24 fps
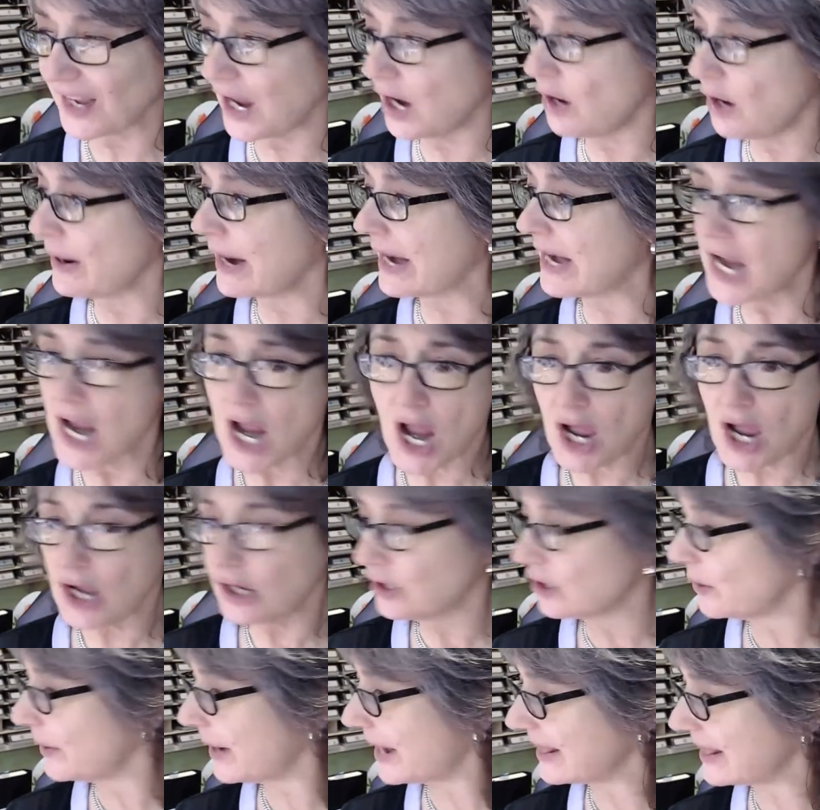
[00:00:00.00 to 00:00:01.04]
All right,
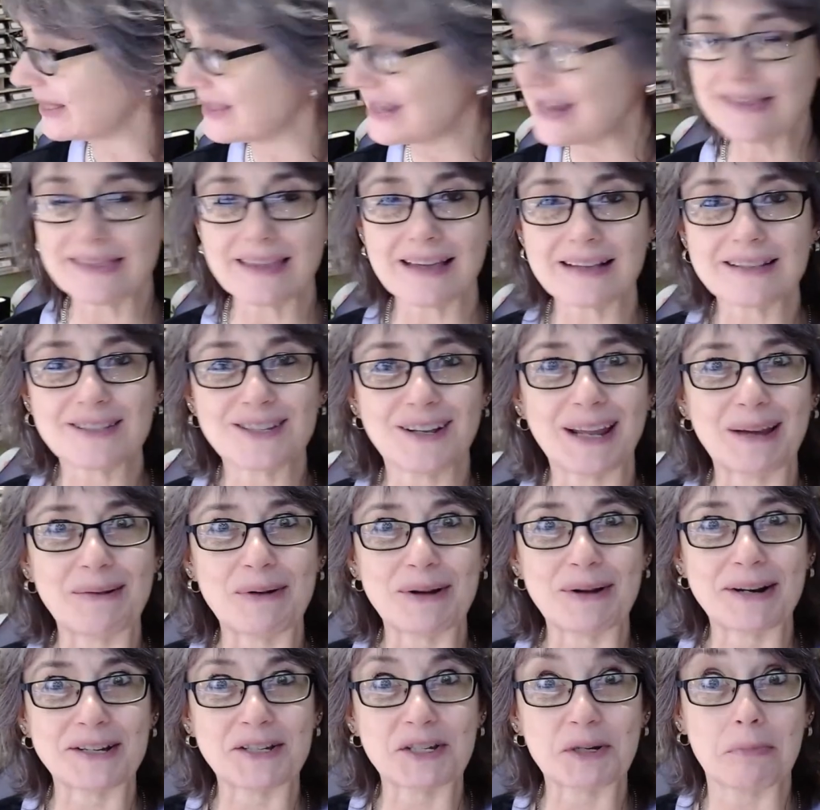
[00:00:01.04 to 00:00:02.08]
so I think that's all I
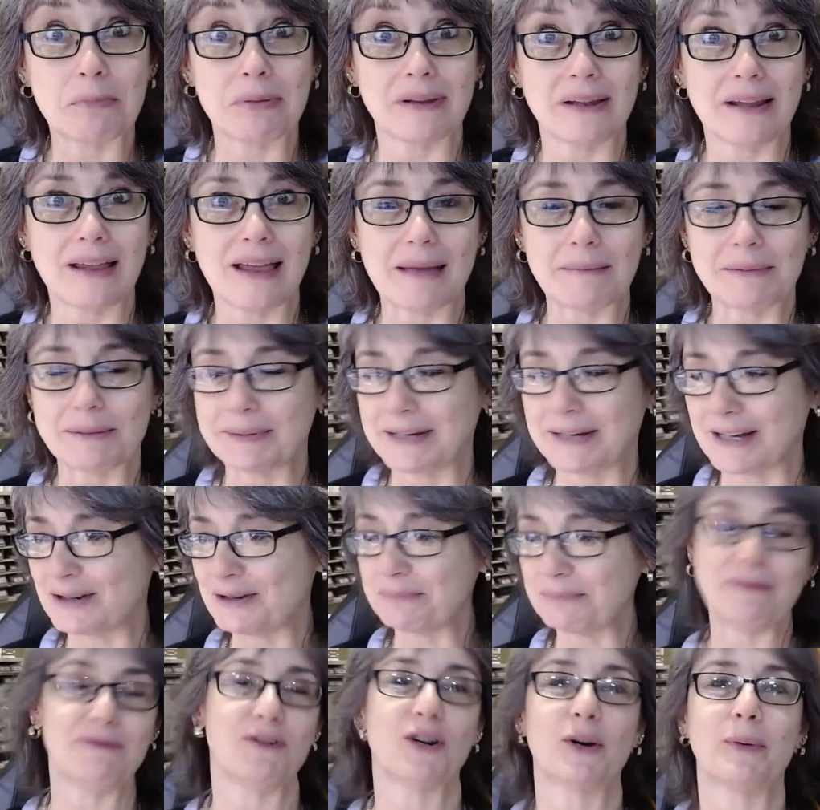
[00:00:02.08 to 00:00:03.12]
wanted to blab
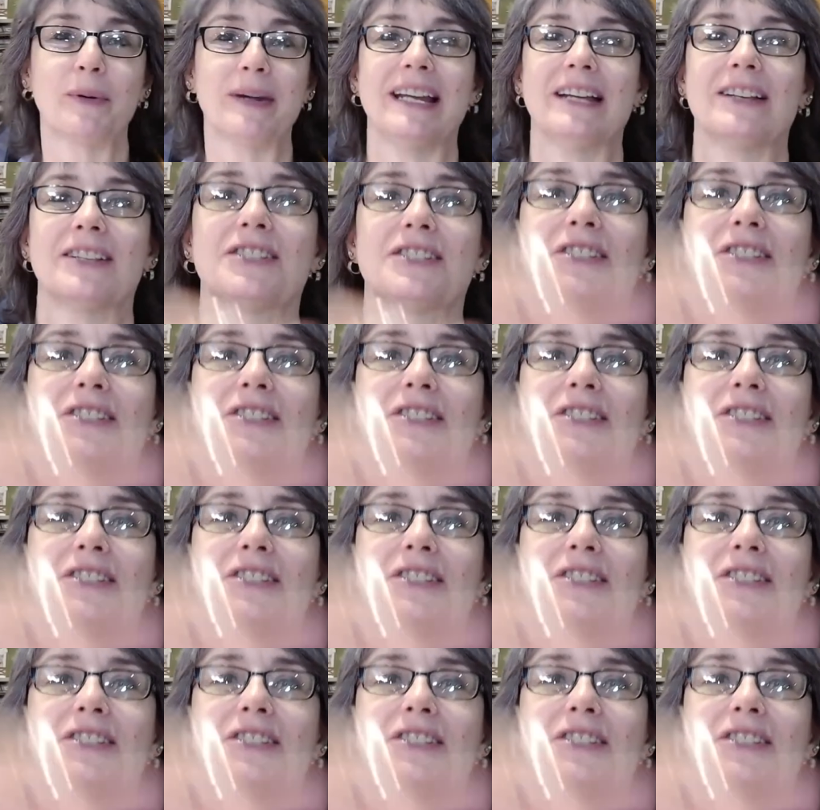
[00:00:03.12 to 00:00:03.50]
about before we get